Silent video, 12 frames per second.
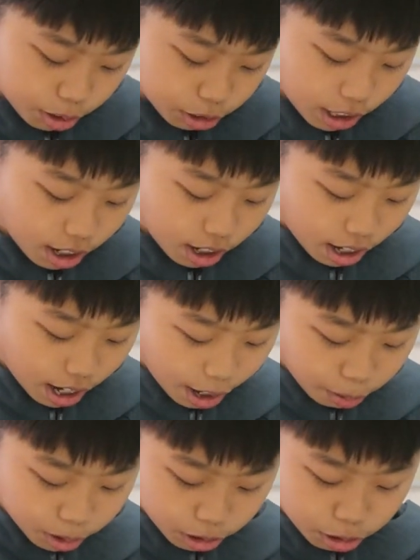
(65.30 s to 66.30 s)

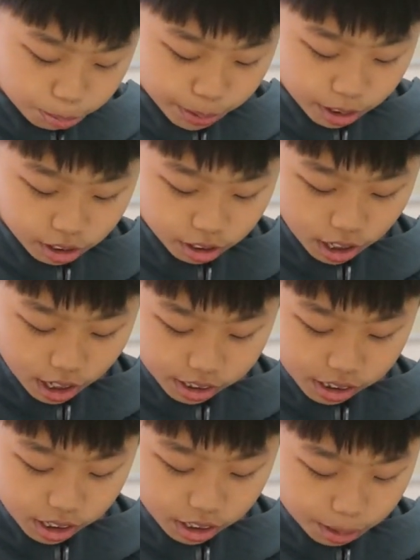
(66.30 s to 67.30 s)
want to be an
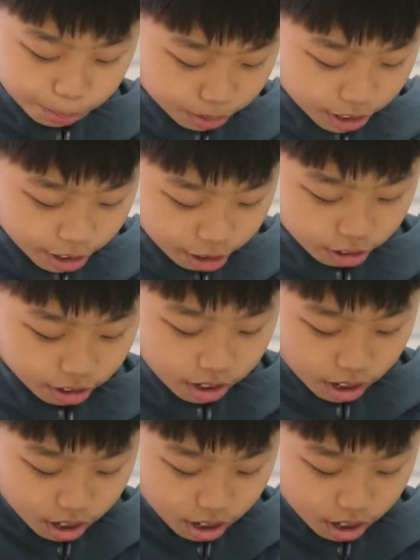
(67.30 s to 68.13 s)
ice hockey player.